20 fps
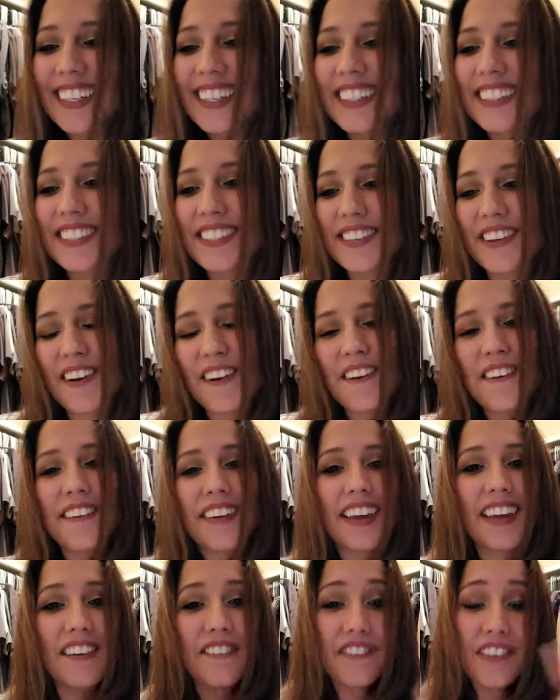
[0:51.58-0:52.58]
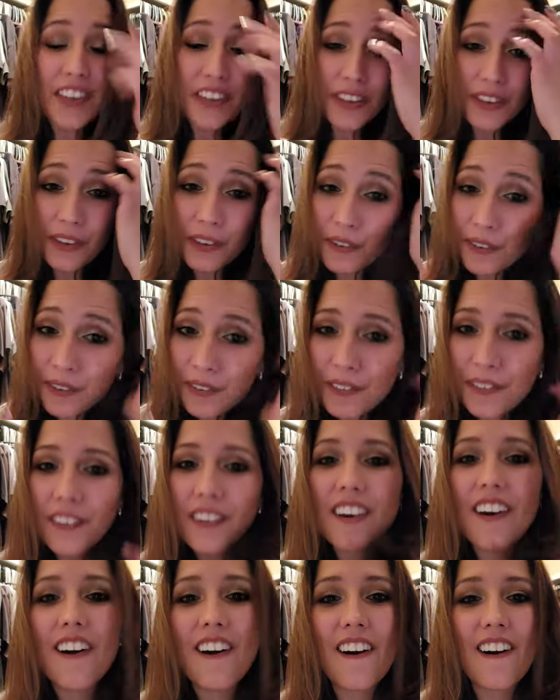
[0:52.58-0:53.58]
So if
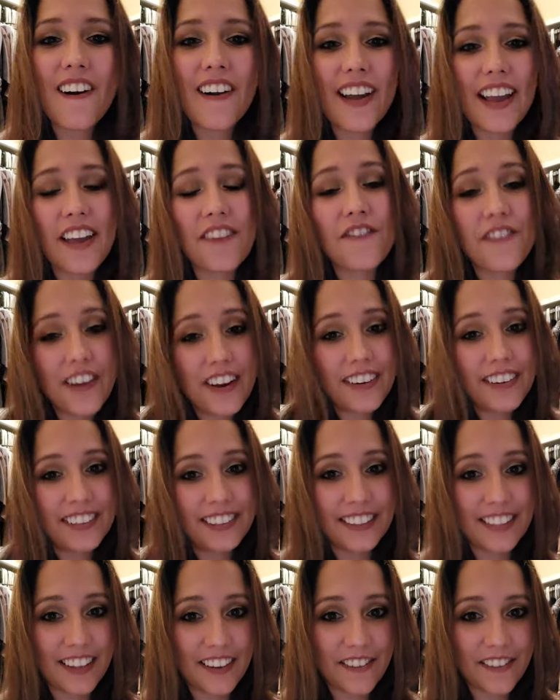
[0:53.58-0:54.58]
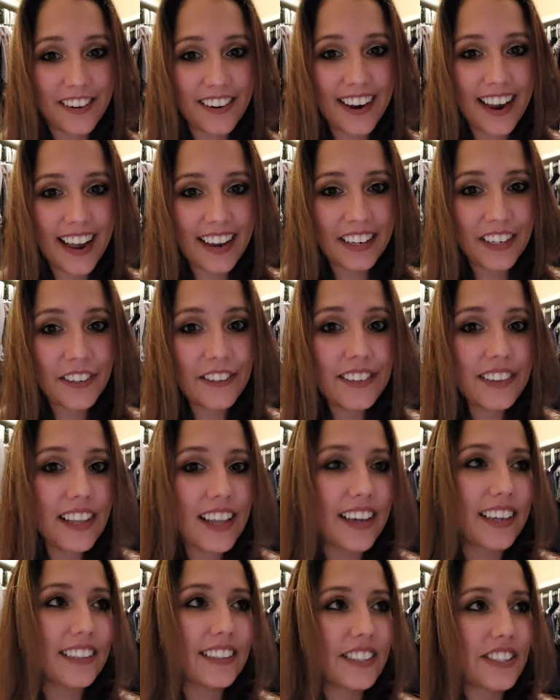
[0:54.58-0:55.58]
you are a fragrance lover and you'd
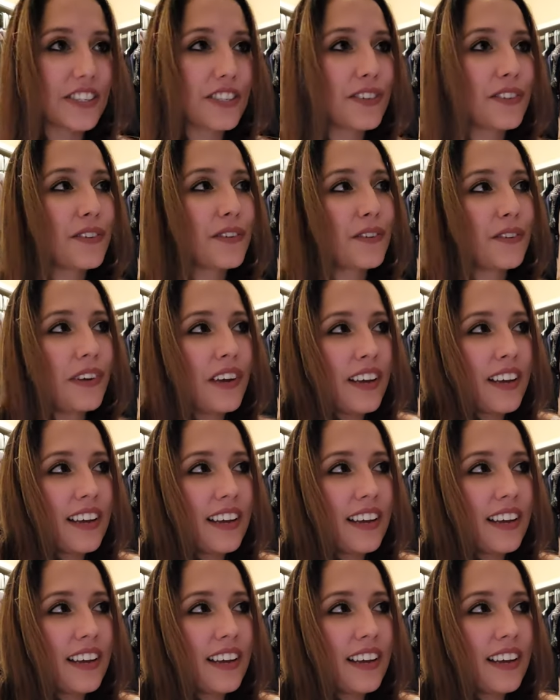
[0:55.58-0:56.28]
like to